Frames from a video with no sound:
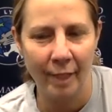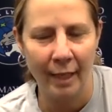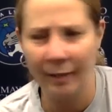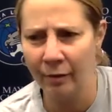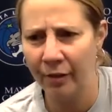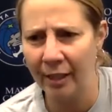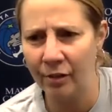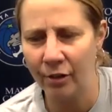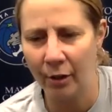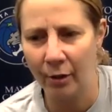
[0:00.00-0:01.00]
I don't think
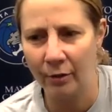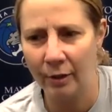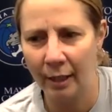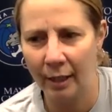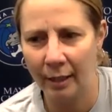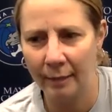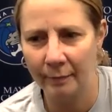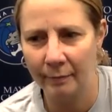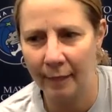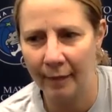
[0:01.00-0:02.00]
so.
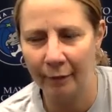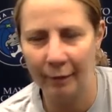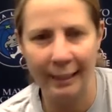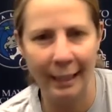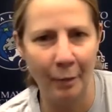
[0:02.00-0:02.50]
I think right now